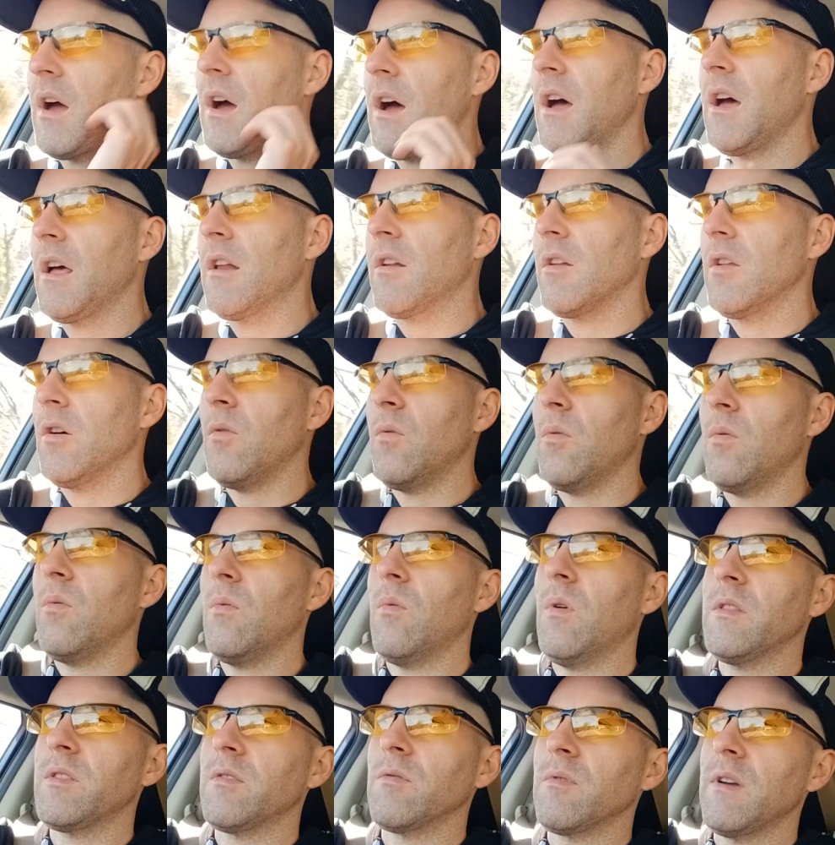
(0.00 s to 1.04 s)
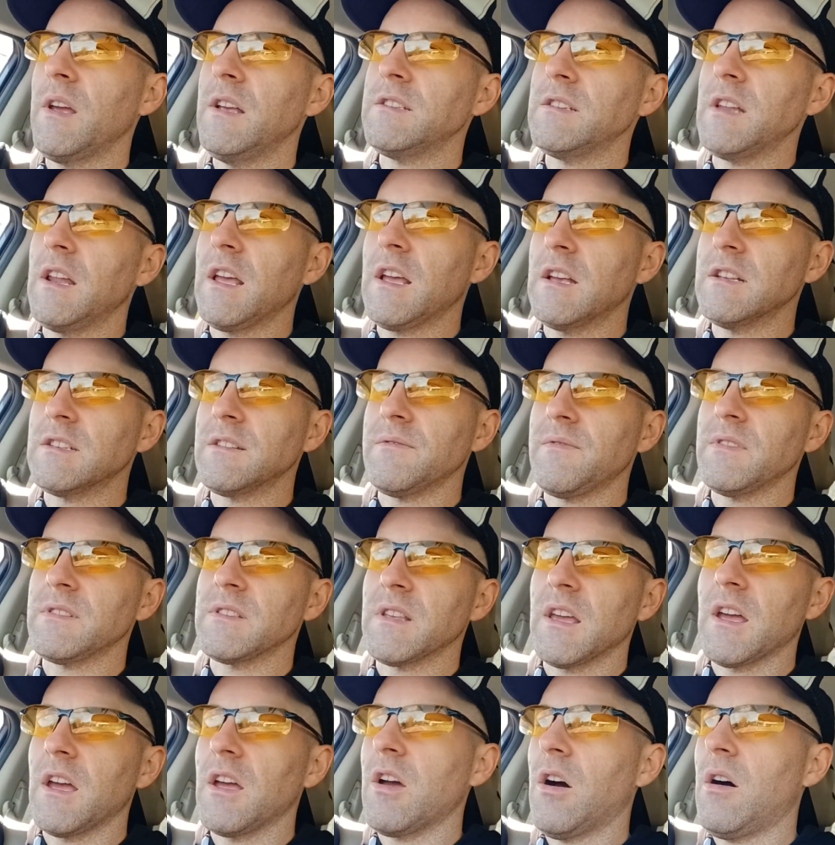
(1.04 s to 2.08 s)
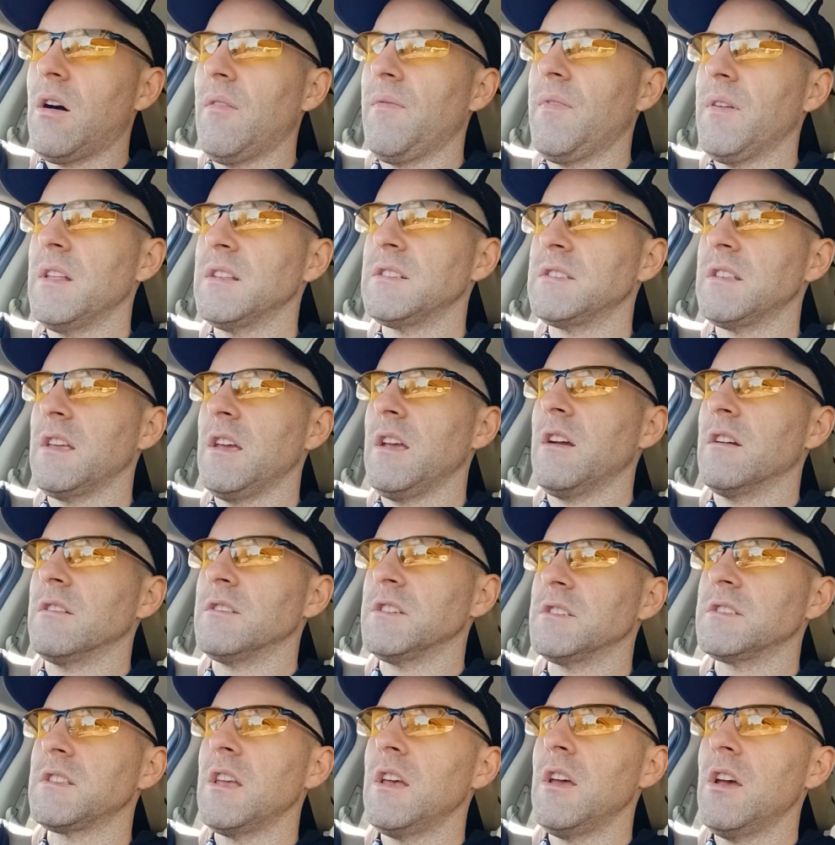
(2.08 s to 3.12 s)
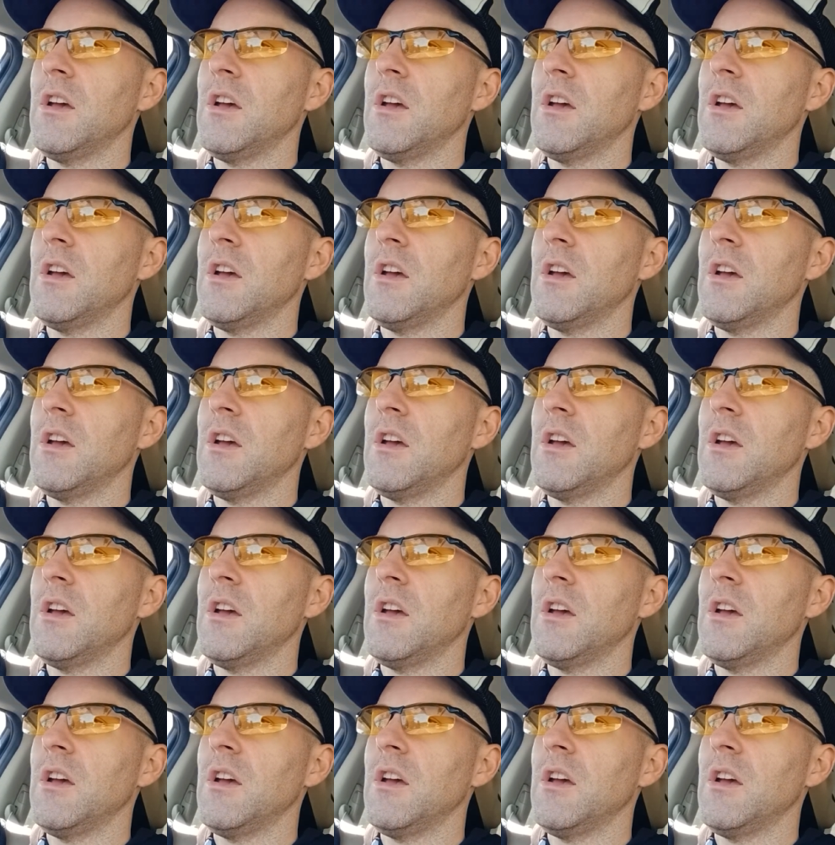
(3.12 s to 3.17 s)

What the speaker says: I don't know what the reasoning is, if it's like a confidence thing or just